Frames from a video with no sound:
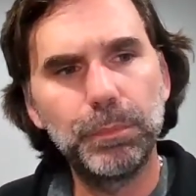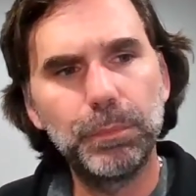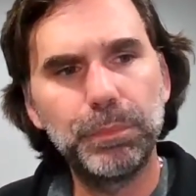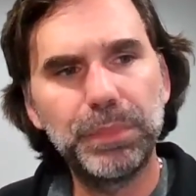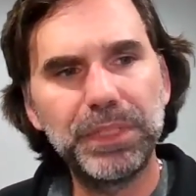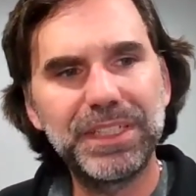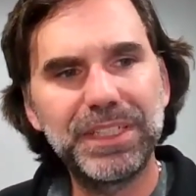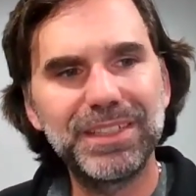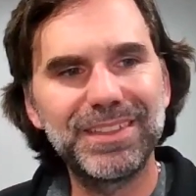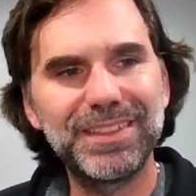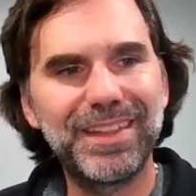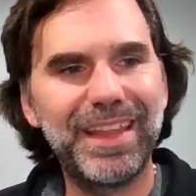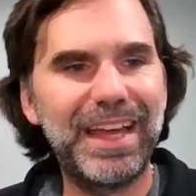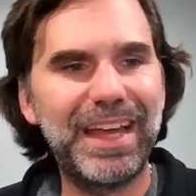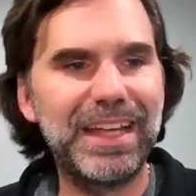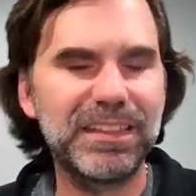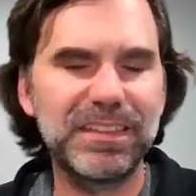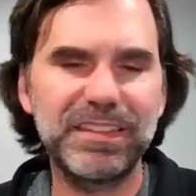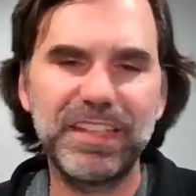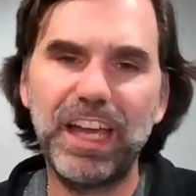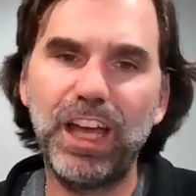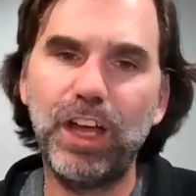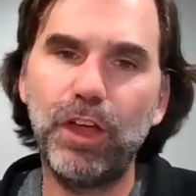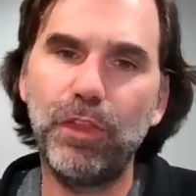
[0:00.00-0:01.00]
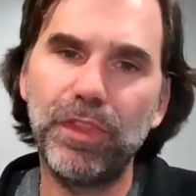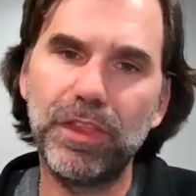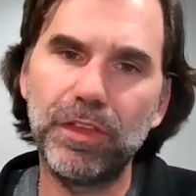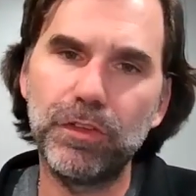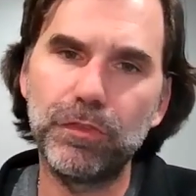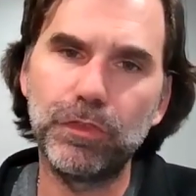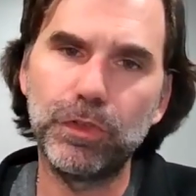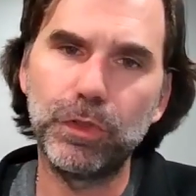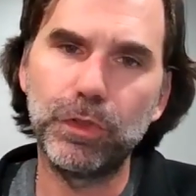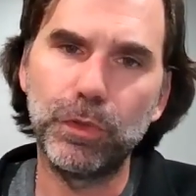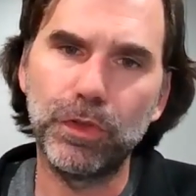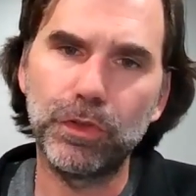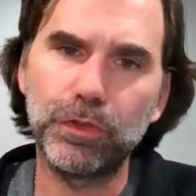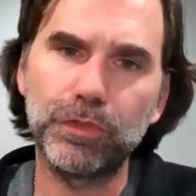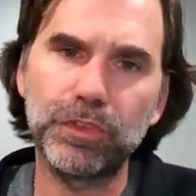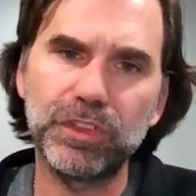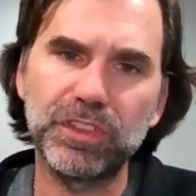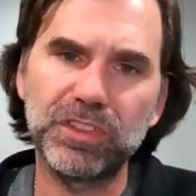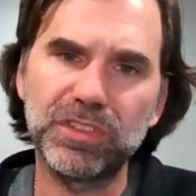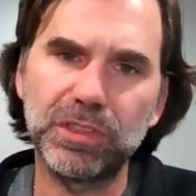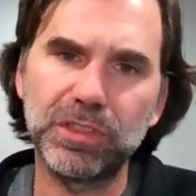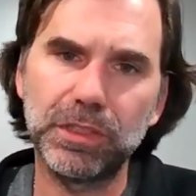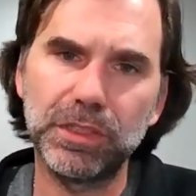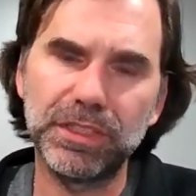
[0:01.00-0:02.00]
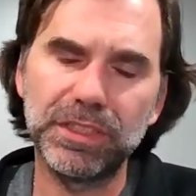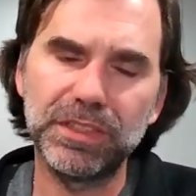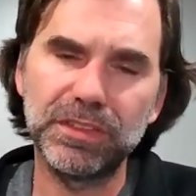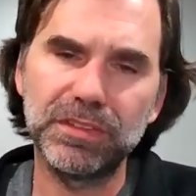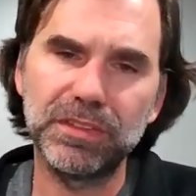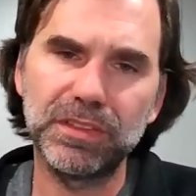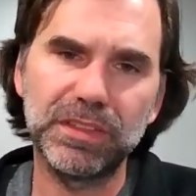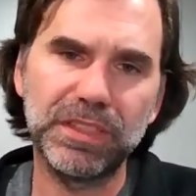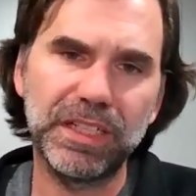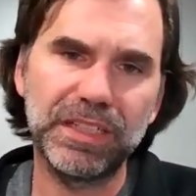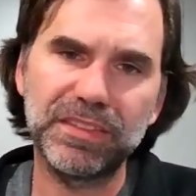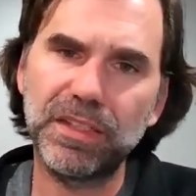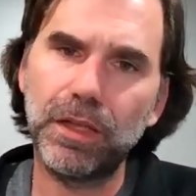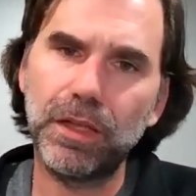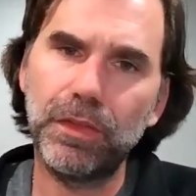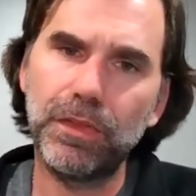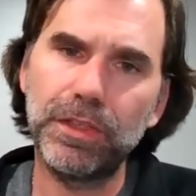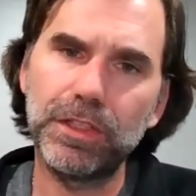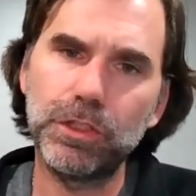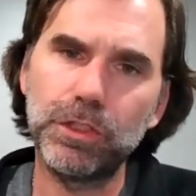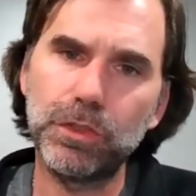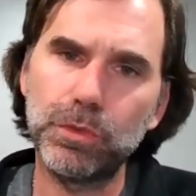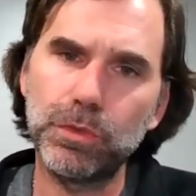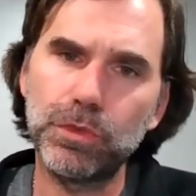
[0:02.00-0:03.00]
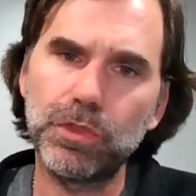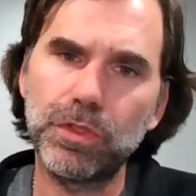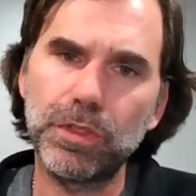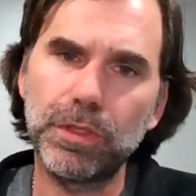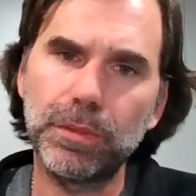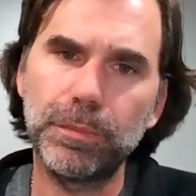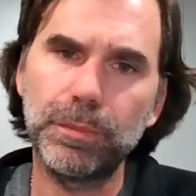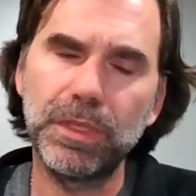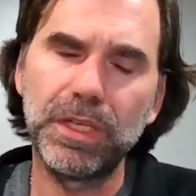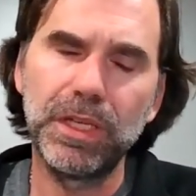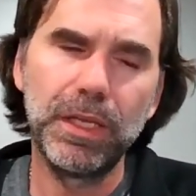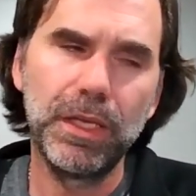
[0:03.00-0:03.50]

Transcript: because that's how they view their facilities and that's how they use them.